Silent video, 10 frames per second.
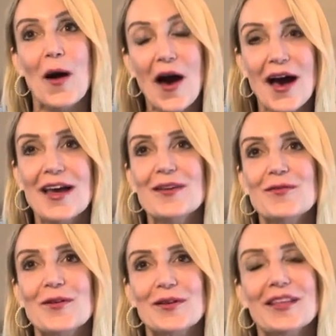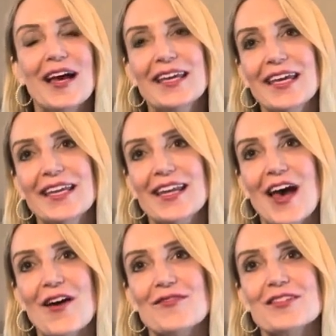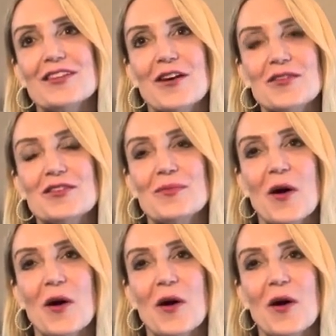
but we were lucky enough to go to